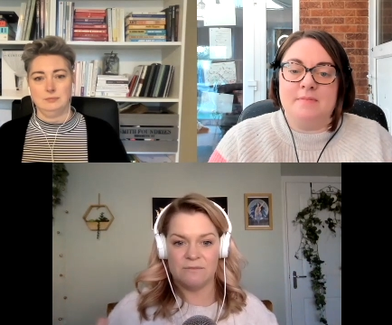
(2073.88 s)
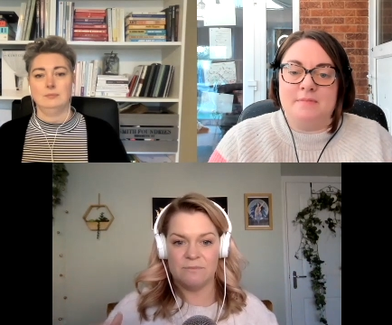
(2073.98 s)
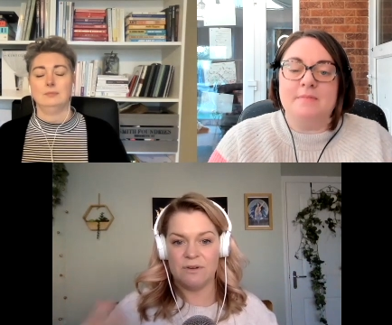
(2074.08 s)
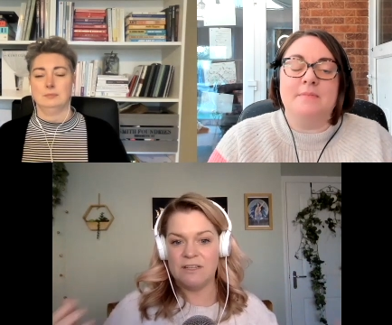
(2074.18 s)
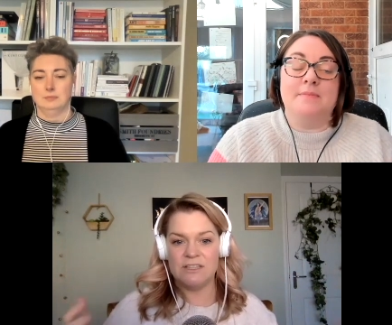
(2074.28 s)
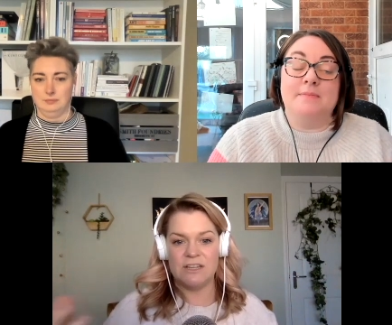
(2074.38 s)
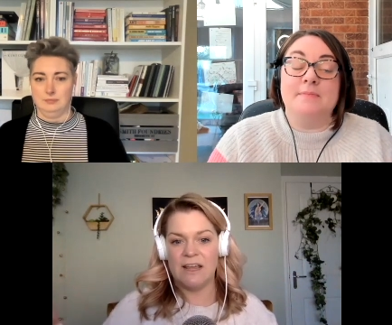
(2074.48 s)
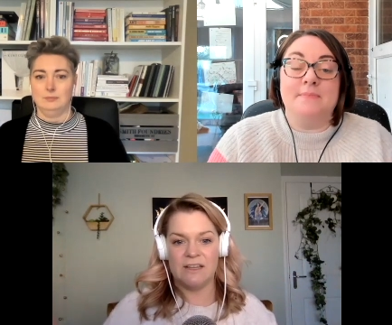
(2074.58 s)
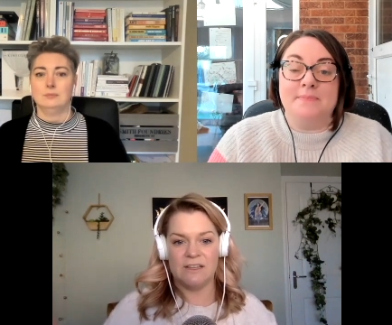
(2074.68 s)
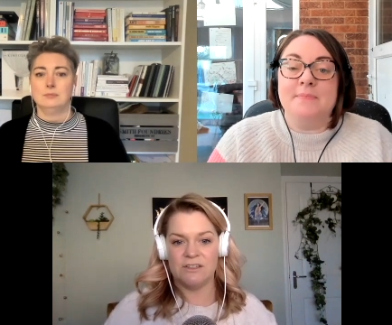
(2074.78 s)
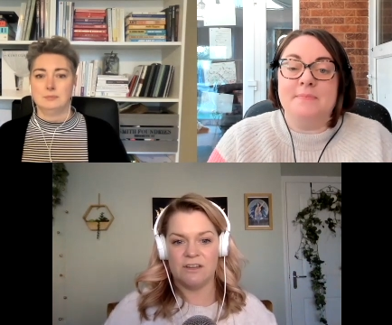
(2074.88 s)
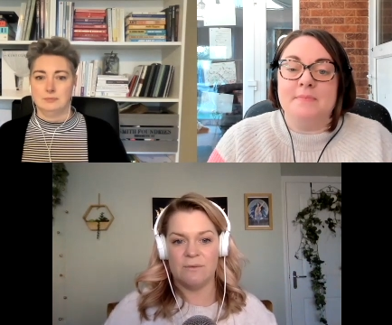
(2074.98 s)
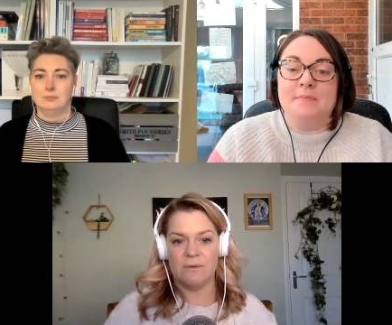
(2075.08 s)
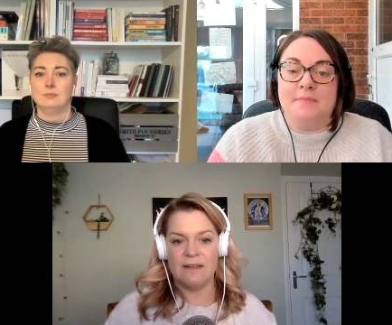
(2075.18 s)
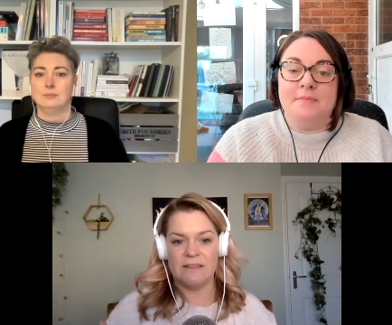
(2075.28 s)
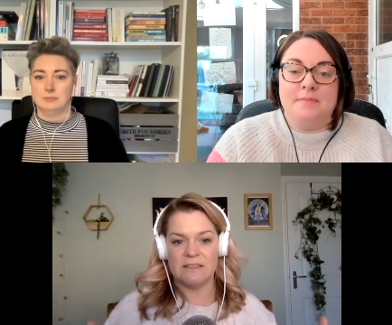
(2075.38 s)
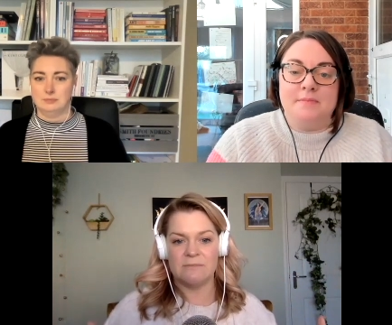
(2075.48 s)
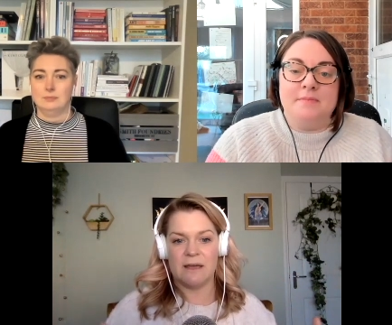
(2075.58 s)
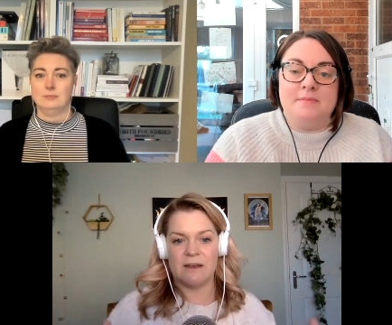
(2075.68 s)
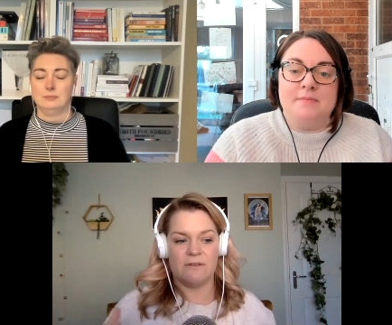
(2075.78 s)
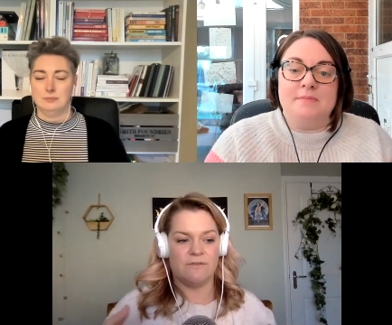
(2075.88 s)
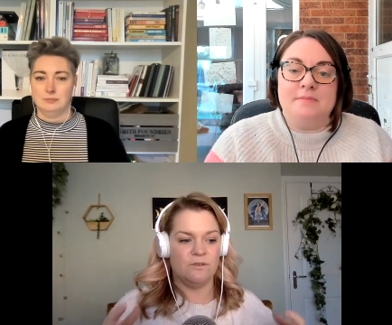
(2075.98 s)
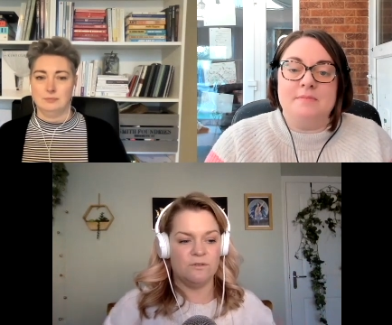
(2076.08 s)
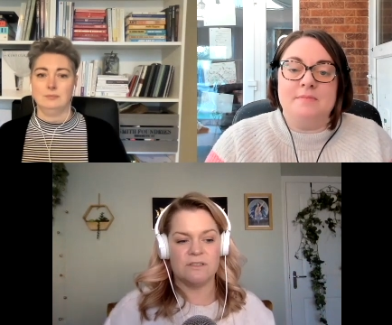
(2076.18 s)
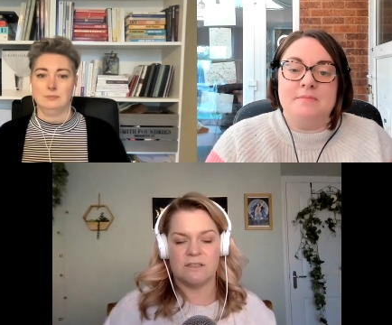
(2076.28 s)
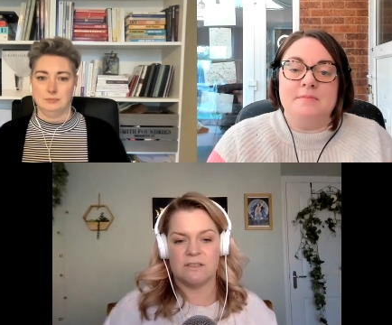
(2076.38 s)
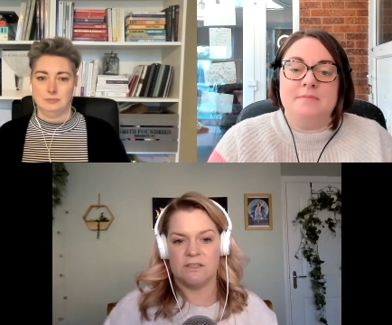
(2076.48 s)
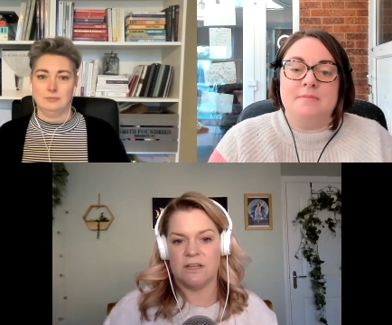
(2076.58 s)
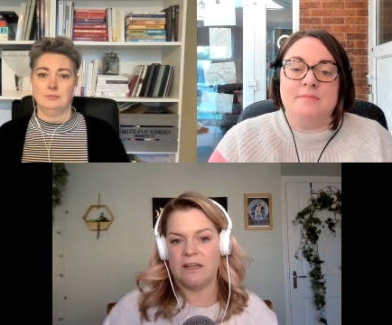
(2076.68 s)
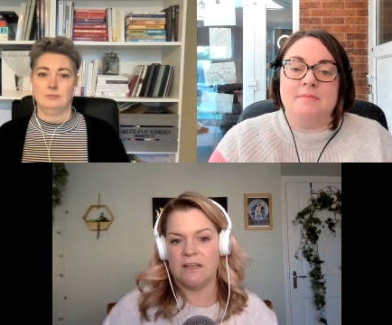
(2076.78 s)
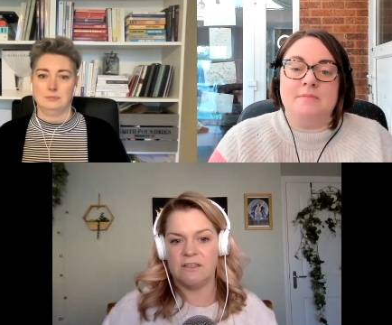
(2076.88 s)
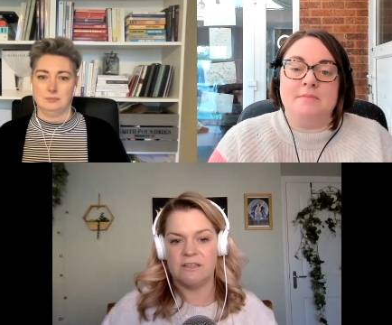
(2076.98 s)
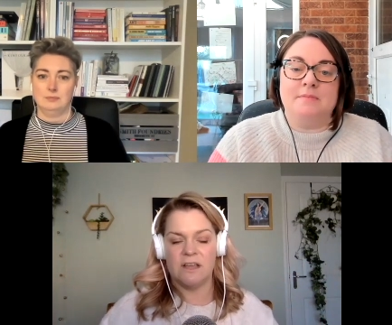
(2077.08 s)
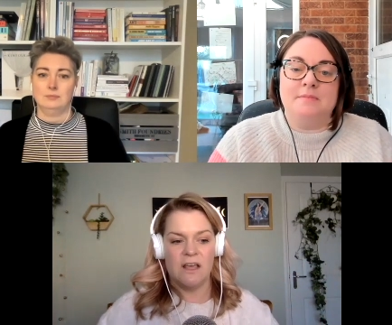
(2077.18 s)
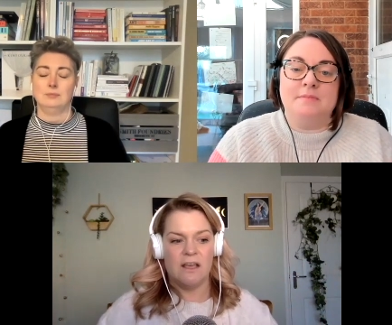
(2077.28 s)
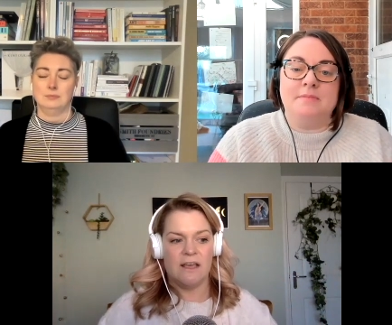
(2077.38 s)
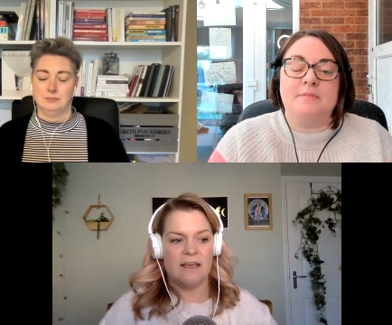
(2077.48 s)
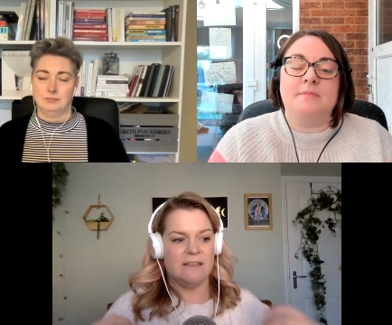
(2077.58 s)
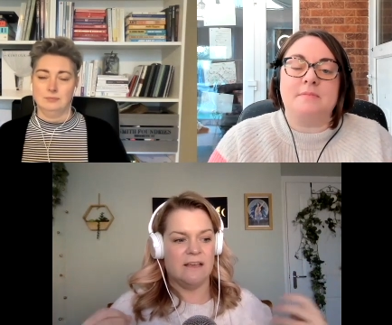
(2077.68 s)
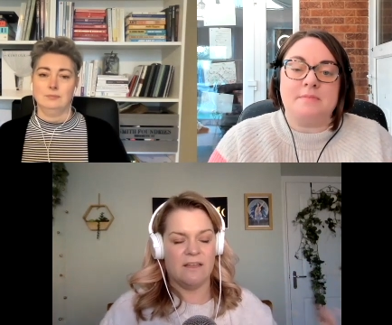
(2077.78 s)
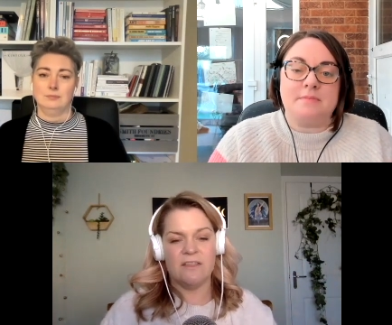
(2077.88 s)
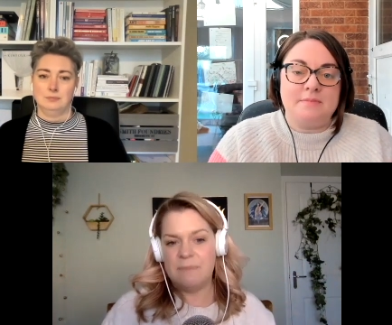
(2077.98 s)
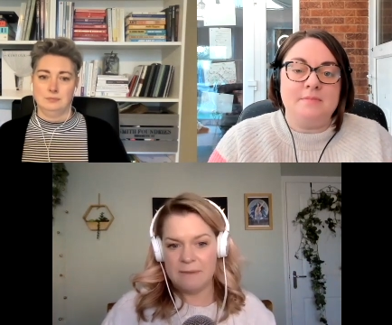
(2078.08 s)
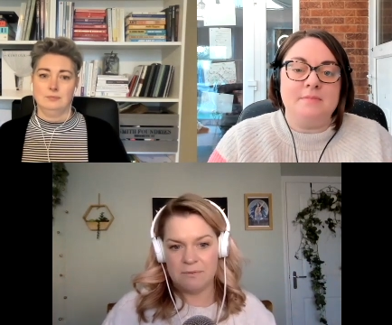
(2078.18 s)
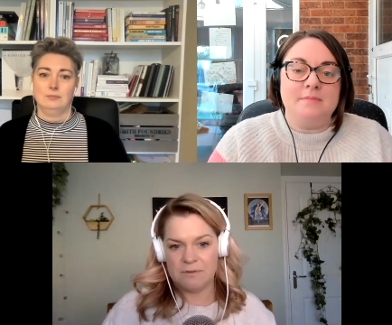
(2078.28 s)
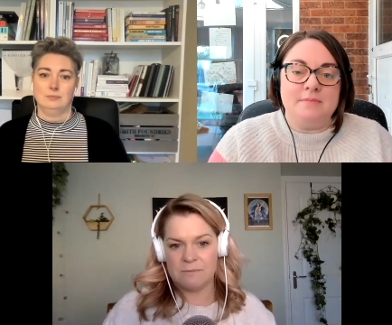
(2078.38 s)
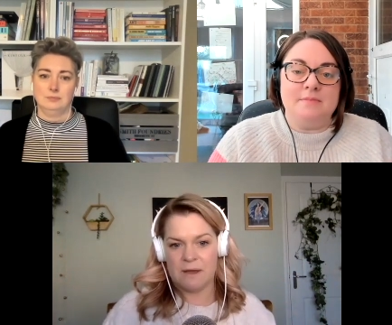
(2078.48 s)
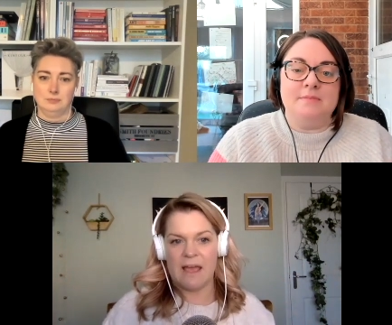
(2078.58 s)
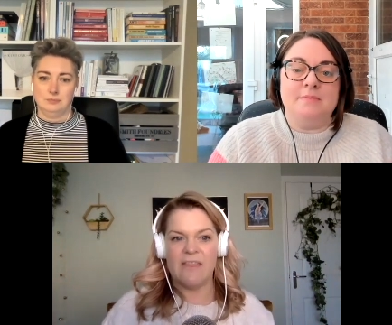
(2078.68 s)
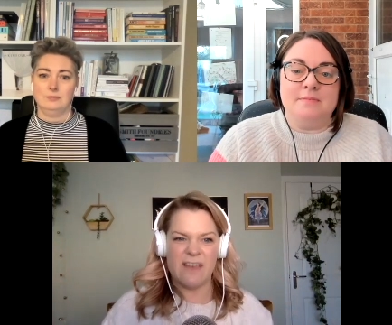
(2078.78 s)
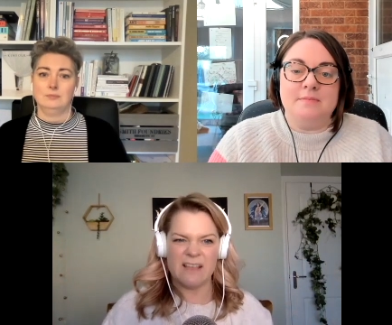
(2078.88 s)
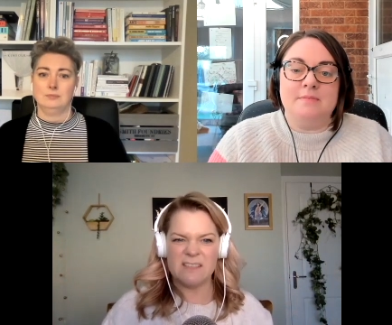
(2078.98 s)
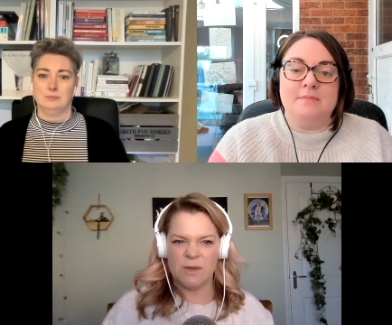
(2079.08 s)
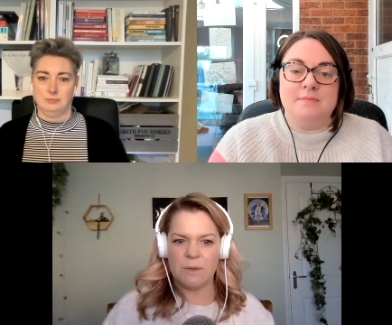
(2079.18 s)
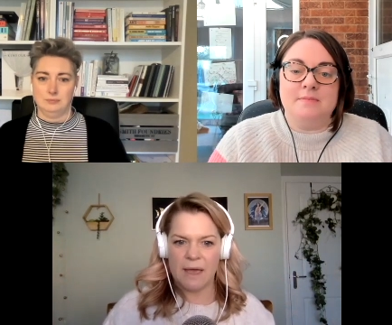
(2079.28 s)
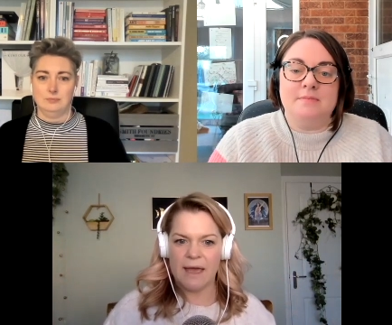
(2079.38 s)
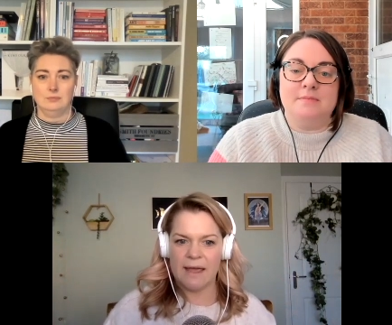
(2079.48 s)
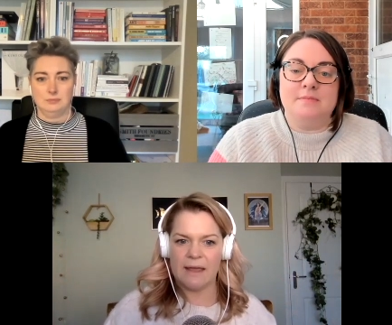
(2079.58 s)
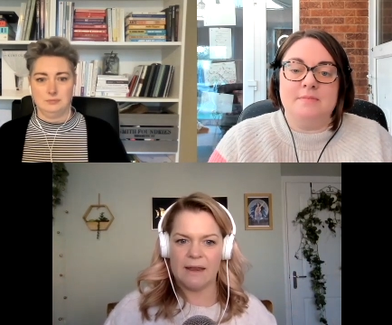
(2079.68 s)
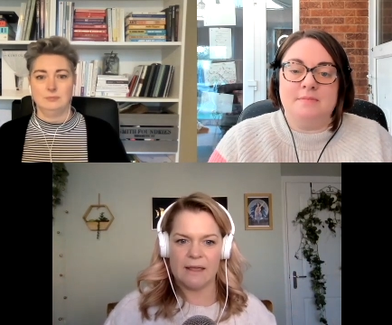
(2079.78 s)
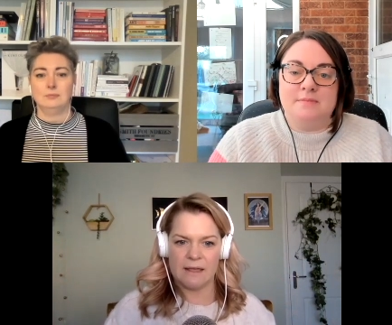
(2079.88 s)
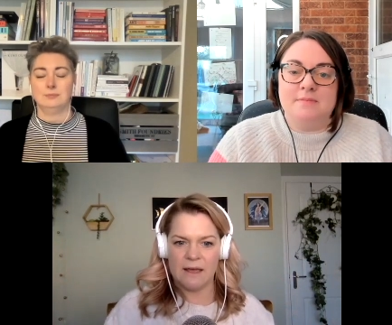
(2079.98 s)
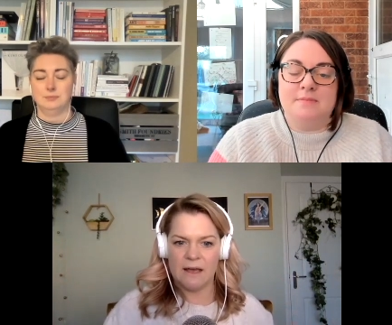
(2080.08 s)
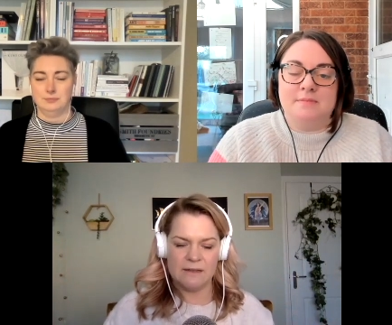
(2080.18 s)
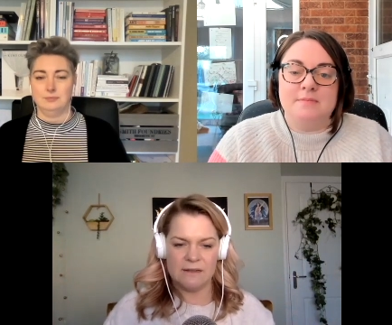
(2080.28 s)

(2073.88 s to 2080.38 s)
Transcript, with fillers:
Speaker 1: bodies mm. change you know and it doesn't matter if yours doesn't change it other people's might and that's okay and like mm-hmm. un-